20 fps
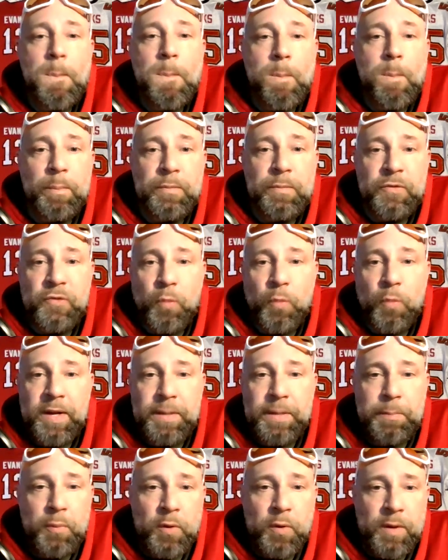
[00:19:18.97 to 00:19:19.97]
So when
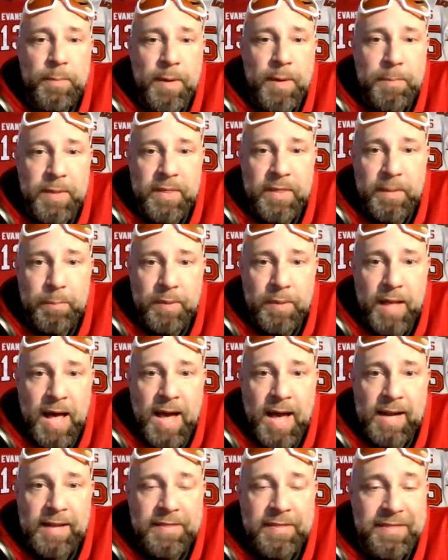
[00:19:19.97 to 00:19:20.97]
he put him up on the
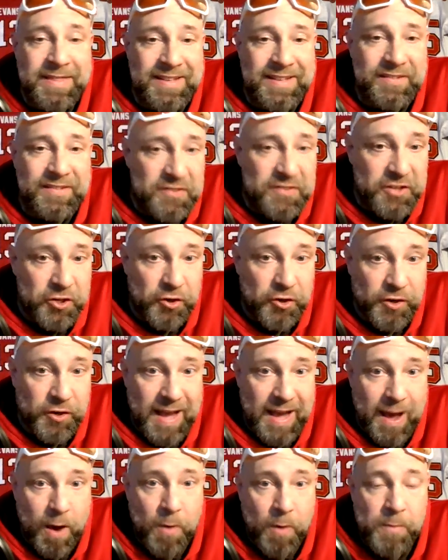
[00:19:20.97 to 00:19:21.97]
block this year
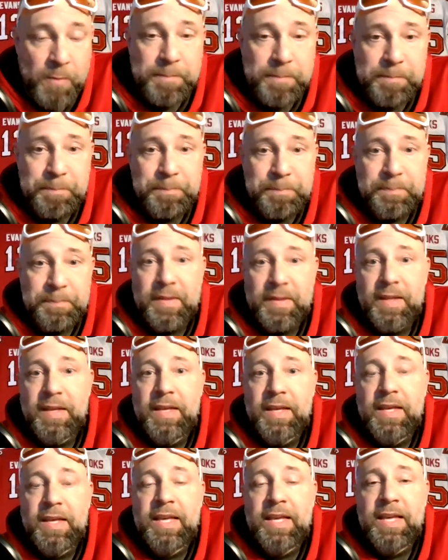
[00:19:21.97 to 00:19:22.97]
now,
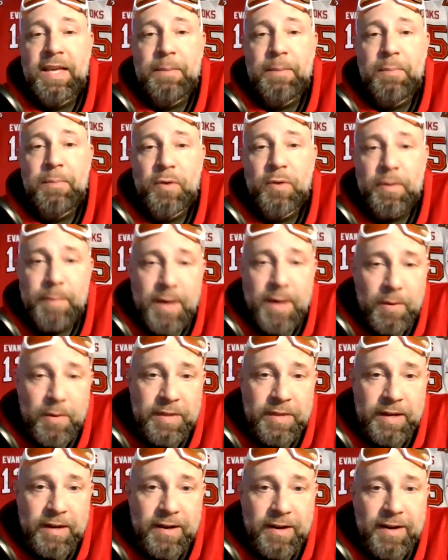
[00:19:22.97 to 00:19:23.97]
he put him
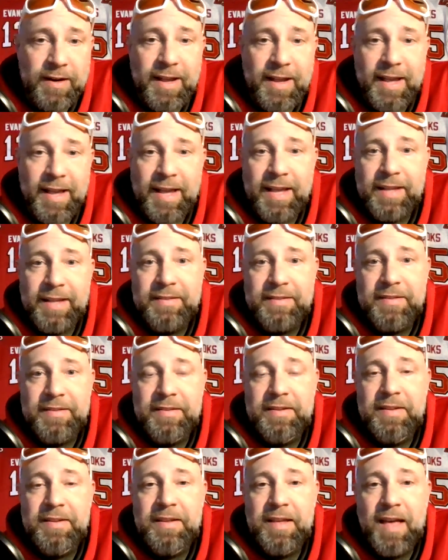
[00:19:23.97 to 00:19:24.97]
out there
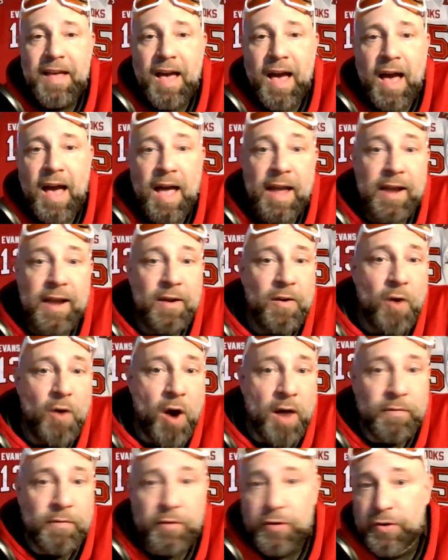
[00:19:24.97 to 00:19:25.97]
and I
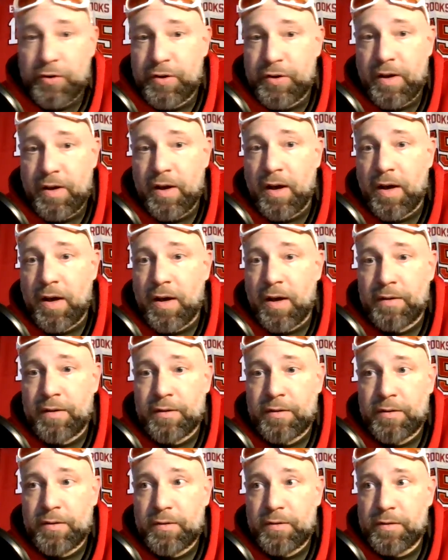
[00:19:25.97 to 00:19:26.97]
offered
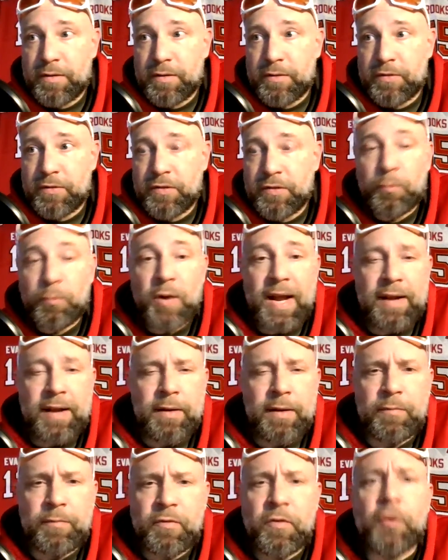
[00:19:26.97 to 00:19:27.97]
some
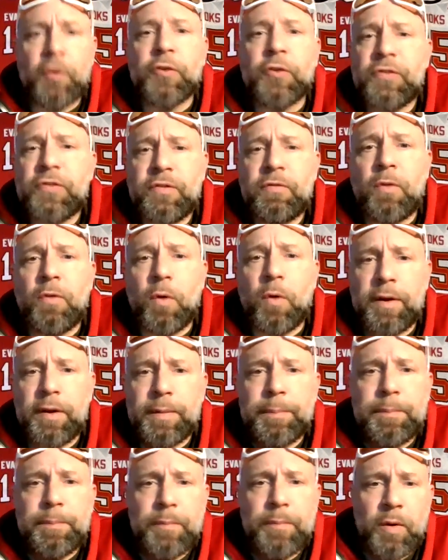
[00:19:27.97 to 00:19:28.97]
random first for
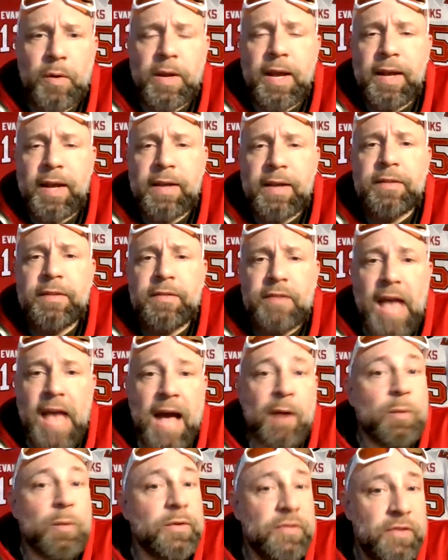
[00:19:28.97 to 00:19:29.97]
him. Okay.
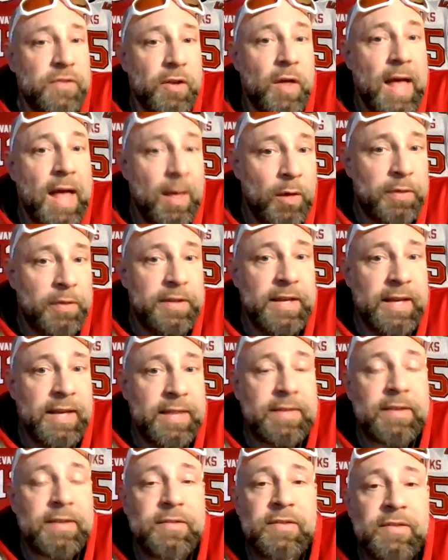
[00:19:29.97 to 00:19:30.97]
Dak was still healthy at
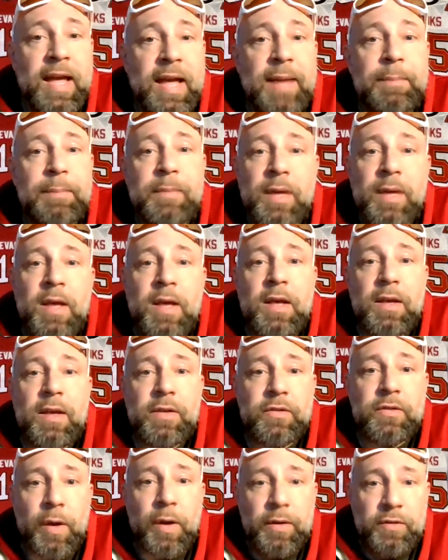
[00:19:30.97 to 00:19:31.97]
this time.
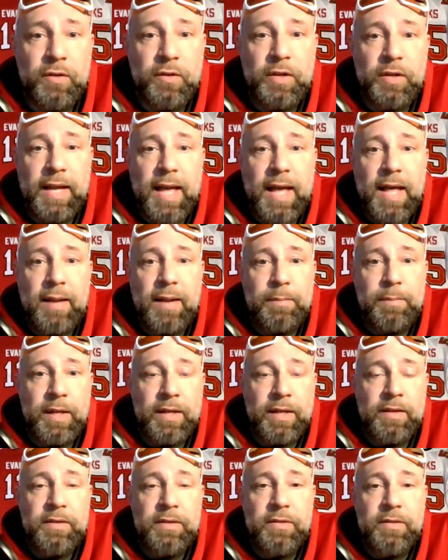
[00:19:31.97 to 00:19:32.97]
So I was looking at him
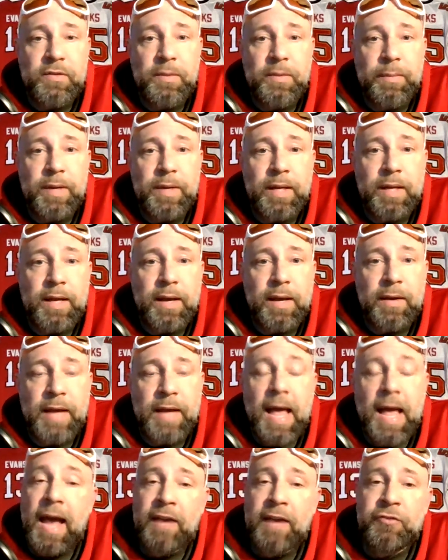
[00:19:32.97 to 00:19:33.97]
like somebody,
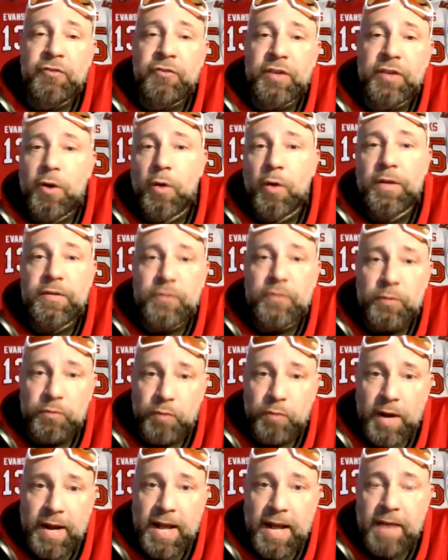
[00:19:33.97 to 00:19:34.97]
actually, no, this was
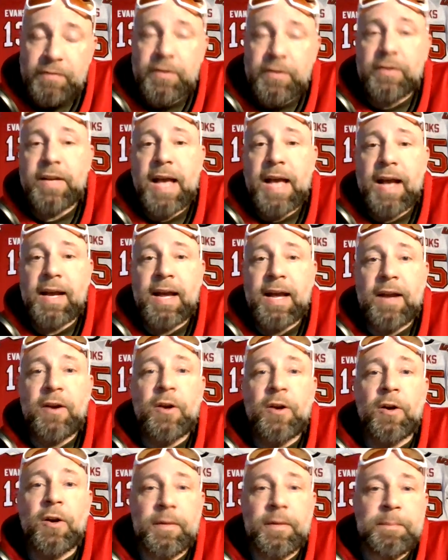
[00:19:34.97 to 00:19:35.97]
right after Dak got
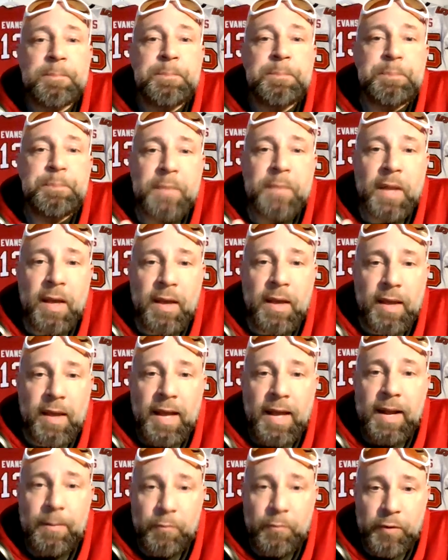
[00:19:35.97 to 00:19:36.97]
hurt
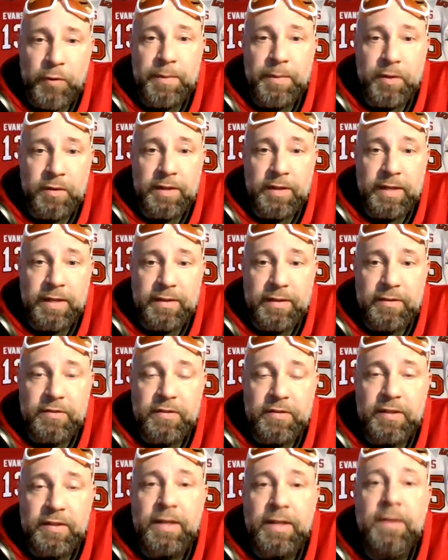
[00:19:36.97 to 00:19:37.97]
and I'm rebuilding in this
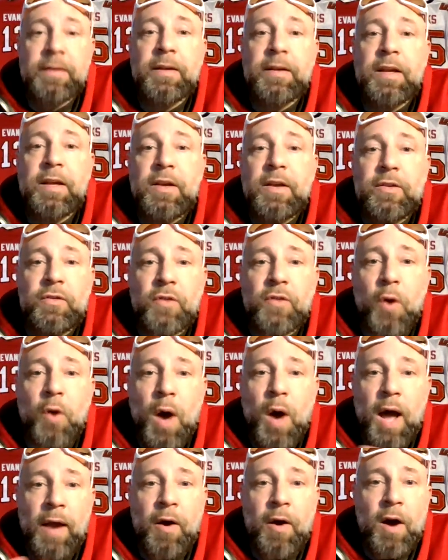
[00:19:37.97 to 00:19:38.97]
league. So
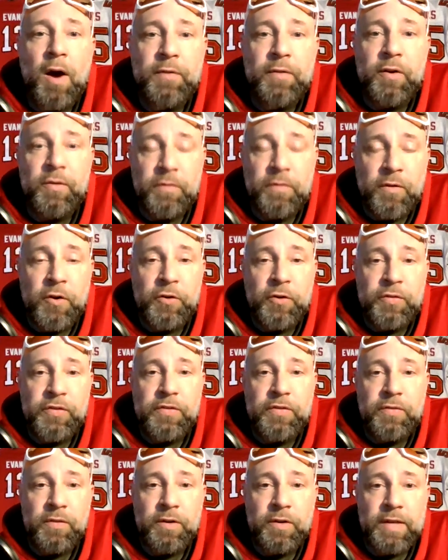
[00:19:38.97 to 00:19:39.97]
I offered a
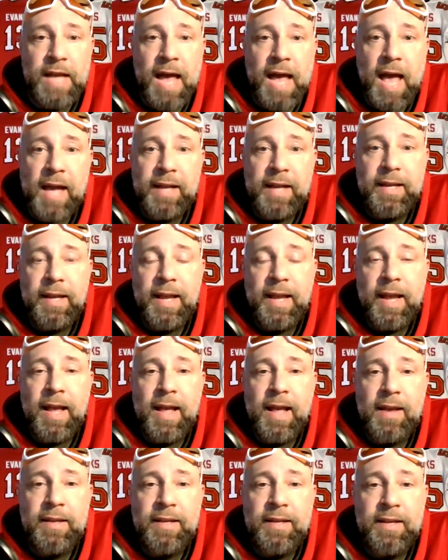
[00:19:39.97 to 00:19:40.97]
first for Dak
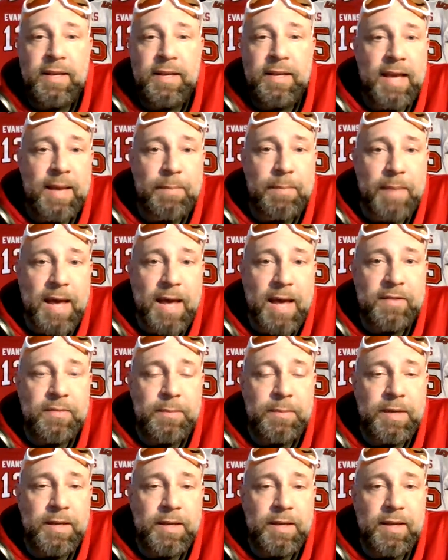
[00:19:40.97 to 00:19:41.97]
and he came back to
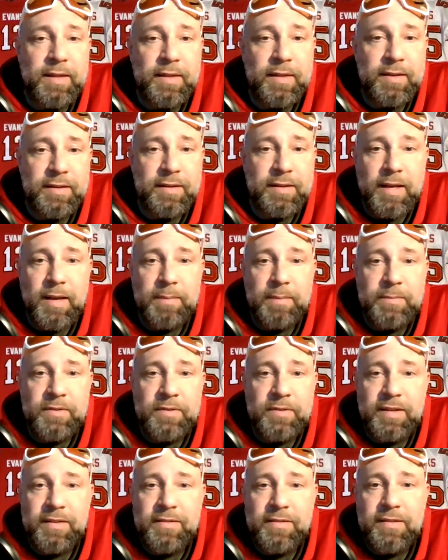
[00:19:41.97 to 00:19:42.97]
me in the
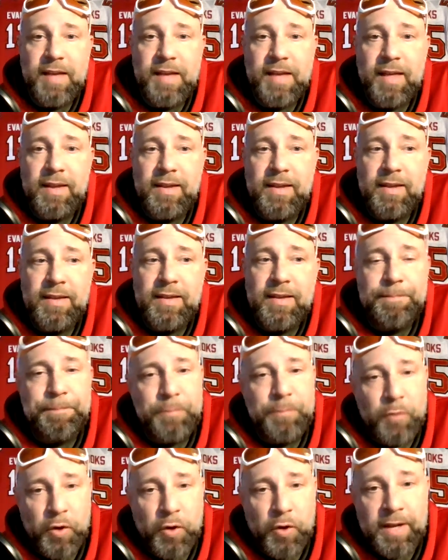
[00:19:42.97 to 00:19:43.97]
DMs and said,
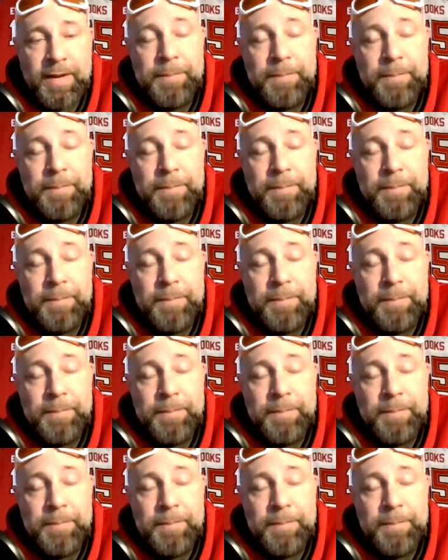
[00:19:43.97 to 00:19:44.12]
look,